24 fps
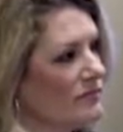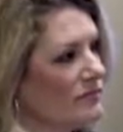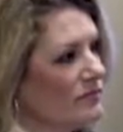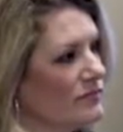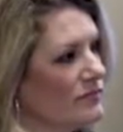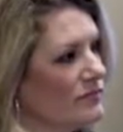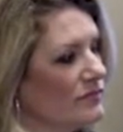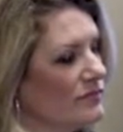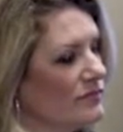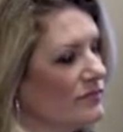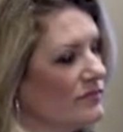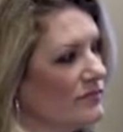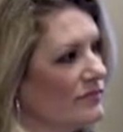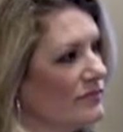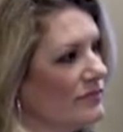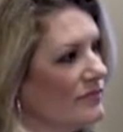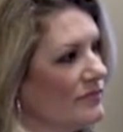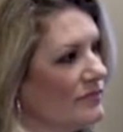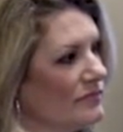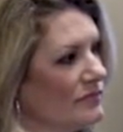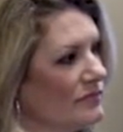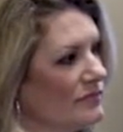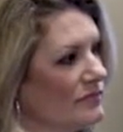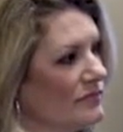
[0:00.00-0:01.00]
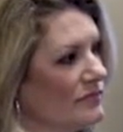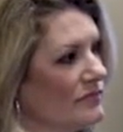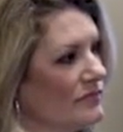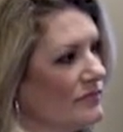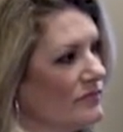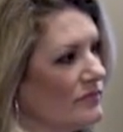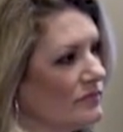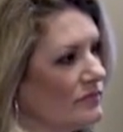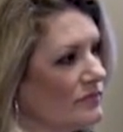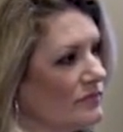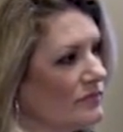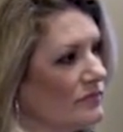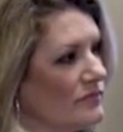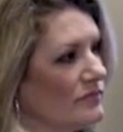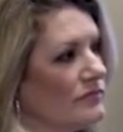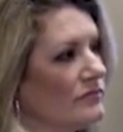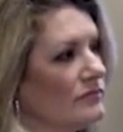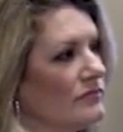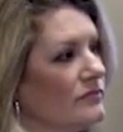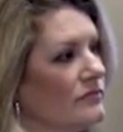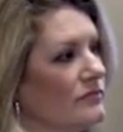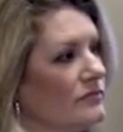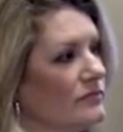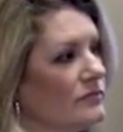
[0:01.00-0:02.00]

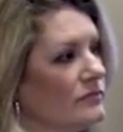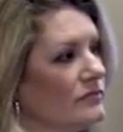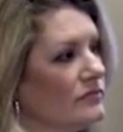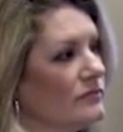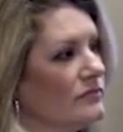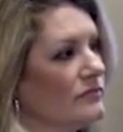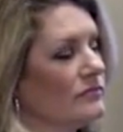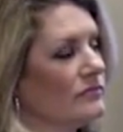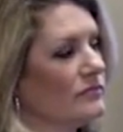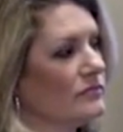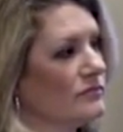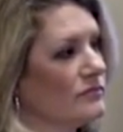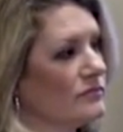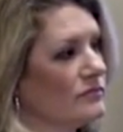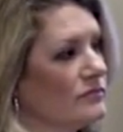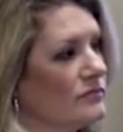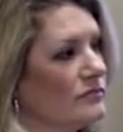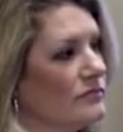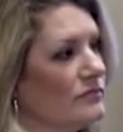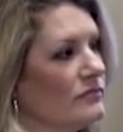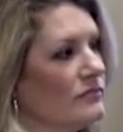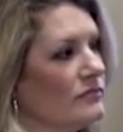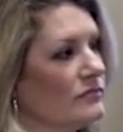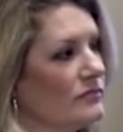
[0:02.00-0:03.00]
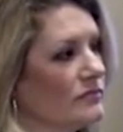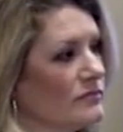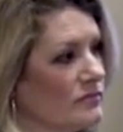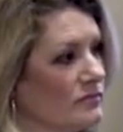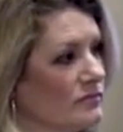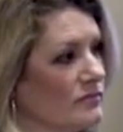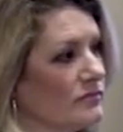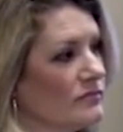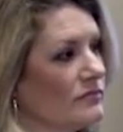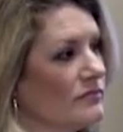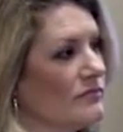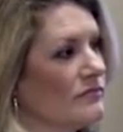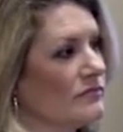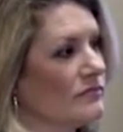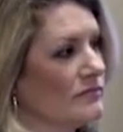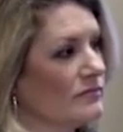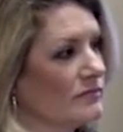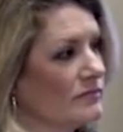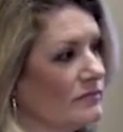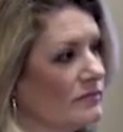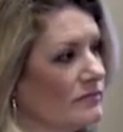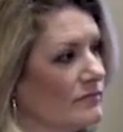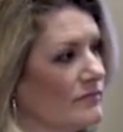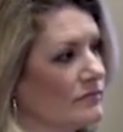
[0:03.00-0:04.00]

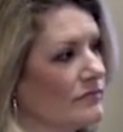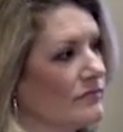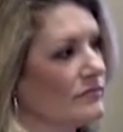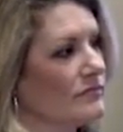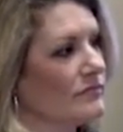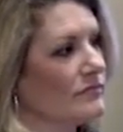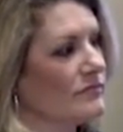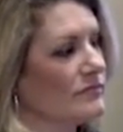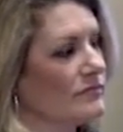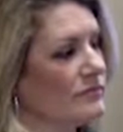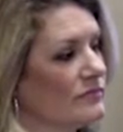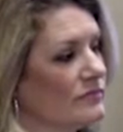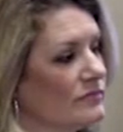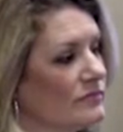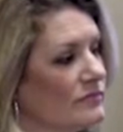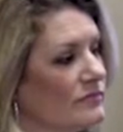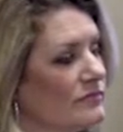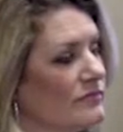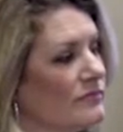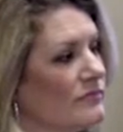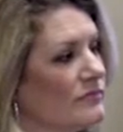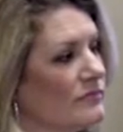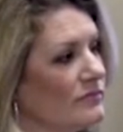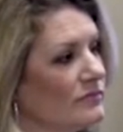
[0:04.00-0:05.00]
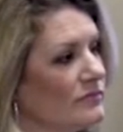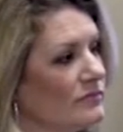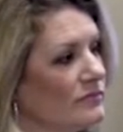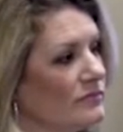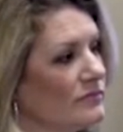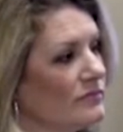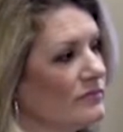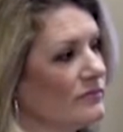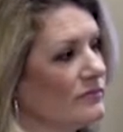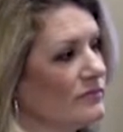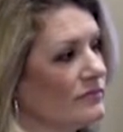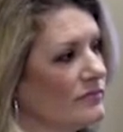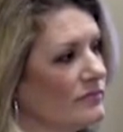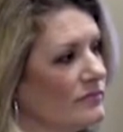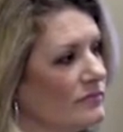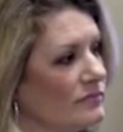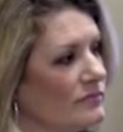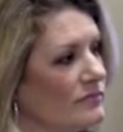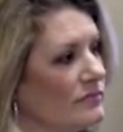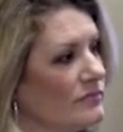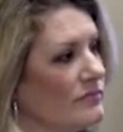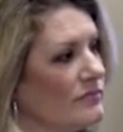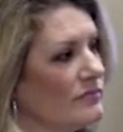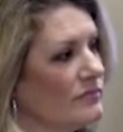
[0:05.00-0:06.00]

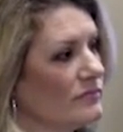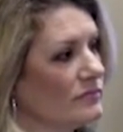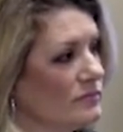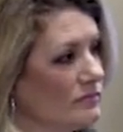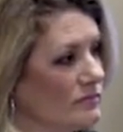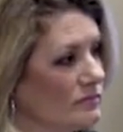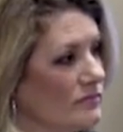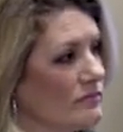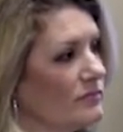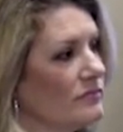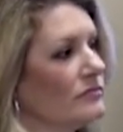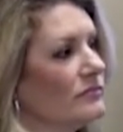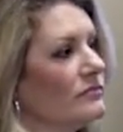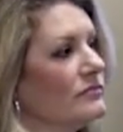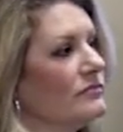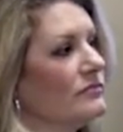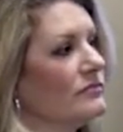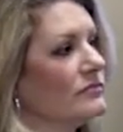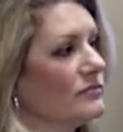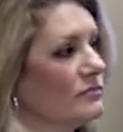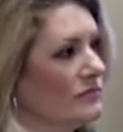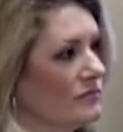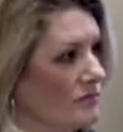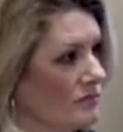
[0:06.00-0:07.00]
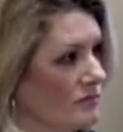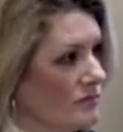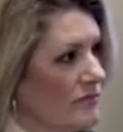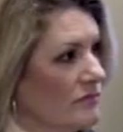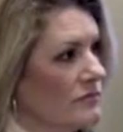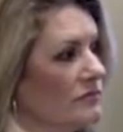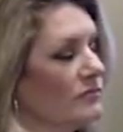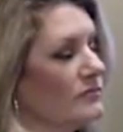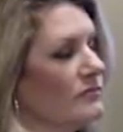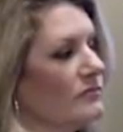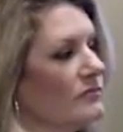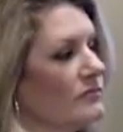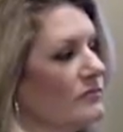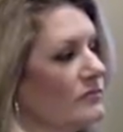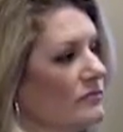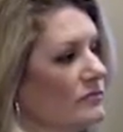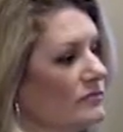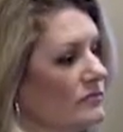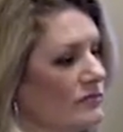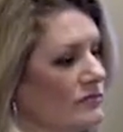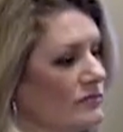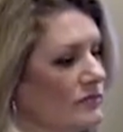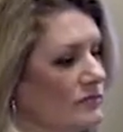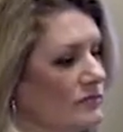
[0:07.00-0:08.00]
(not speaking)